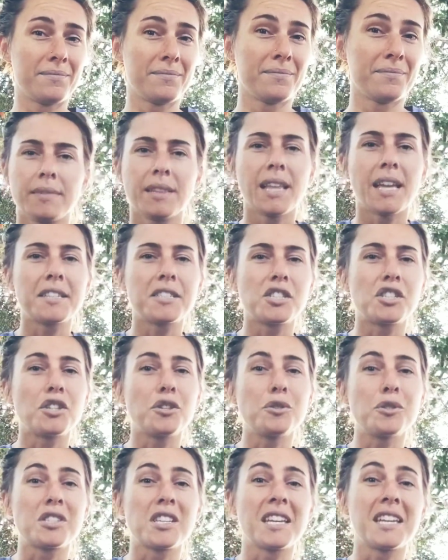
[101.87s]
Let's
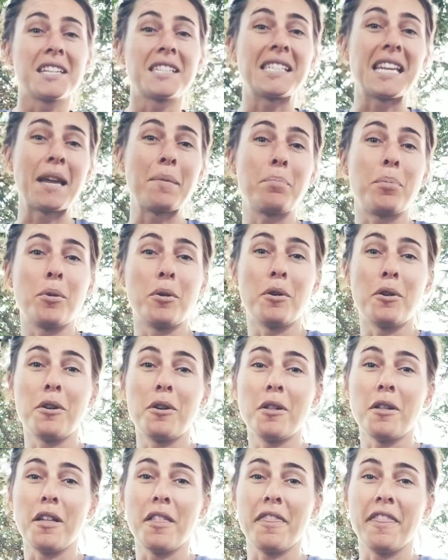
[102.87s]
use an
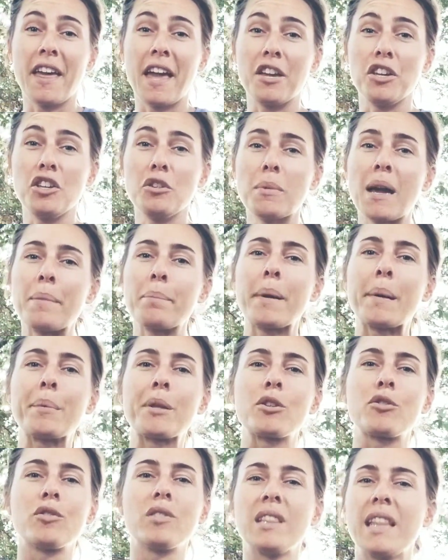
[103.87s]
example that you might be
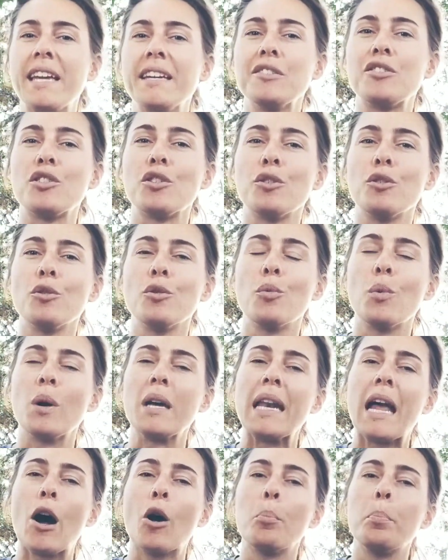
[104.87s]
able to relate to
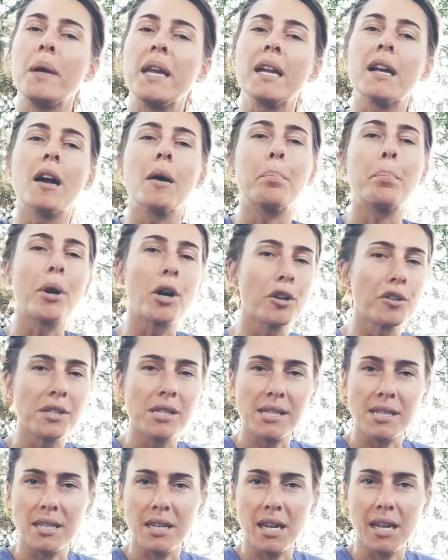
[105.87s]
when helping a
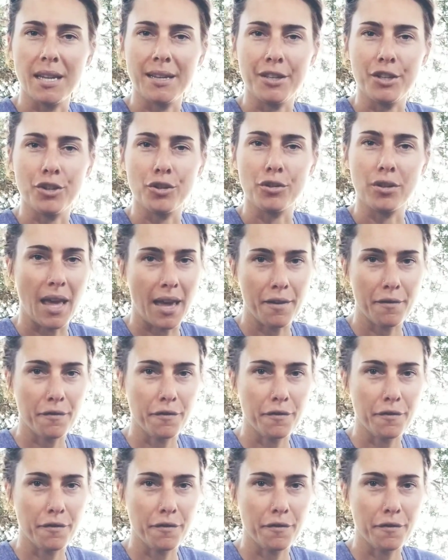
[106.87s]
person in your life.